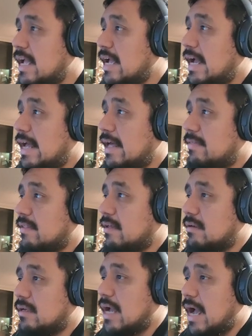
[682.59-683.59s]
And
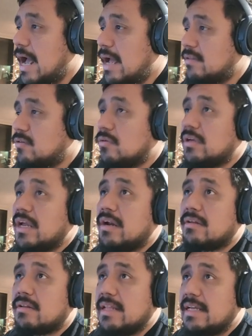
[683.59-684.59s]
I don't care.
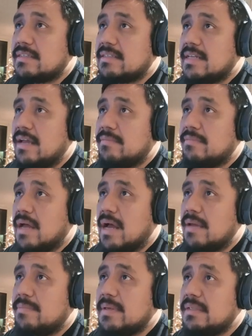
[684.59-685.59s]
Next time I
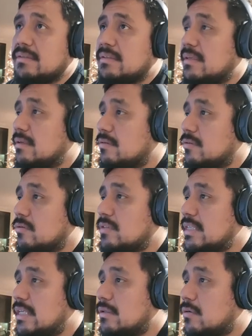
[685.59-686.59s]
build, new
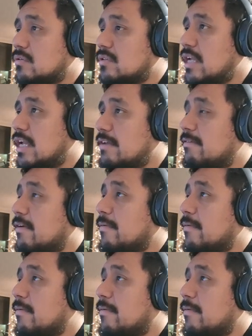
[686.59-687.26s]
scene, don't save.